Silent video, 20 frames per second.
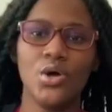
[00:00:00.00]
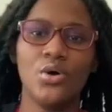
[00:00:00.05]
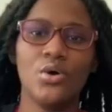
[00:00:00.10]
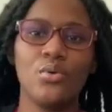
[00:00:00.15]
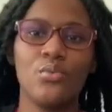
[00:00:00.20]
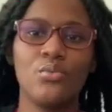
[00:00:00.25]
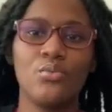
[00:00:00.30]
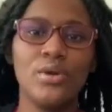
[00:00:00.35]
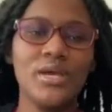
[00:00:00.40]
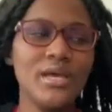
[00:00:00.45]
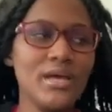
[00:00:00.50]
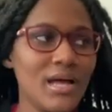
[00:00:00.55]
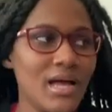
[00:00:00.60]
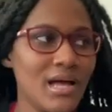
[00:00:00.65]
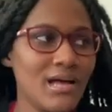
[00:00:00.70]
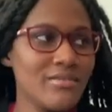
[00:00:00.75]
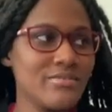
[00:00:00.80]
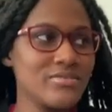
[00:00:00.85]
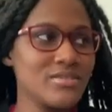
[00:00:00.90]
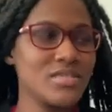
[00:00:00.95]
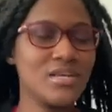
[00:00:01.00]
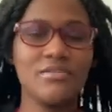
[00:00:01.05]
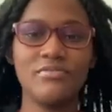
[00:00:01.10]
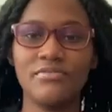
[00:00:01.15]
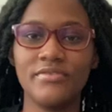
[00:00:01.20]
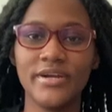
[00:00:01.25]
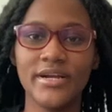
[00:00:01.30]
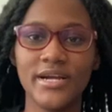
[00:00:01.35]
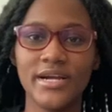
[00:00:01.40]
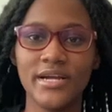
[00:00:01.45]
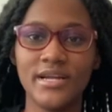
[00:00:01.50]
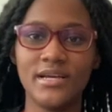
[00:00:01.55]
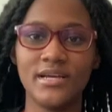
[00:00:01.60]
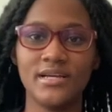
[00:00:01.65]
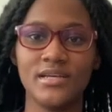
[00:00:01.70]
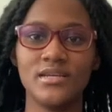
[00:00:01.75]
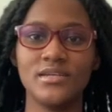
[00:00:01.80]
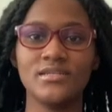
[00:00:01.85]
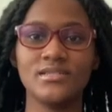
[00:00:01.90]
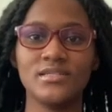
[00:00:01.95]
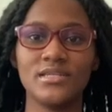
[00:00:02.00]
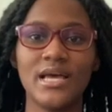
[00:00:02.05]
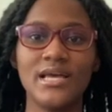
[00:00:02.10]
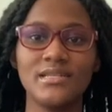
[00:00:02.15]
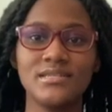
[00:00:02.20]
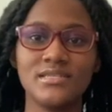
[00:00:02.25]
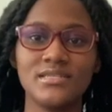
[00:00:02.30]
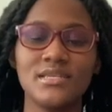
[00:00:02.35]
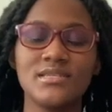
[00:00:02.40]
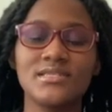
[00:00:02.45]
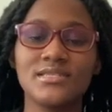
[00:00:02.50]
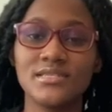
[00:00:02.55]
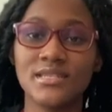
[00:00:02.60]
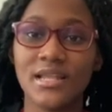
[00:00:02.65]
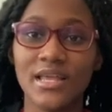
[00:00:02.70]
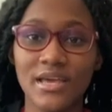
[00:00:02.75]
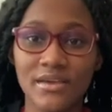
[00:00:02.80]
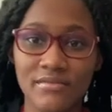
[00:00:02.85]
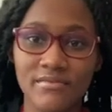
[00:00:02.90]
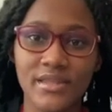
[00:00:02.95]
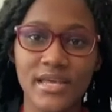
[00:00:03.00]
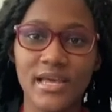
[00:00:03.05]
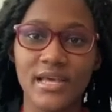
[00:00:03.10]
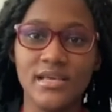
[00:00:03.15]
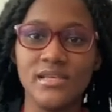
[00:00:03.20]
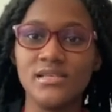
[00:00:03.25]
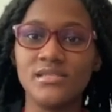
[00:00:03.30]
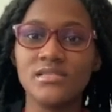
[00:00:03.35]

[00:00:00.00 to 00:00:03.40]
we have suffered since slave days.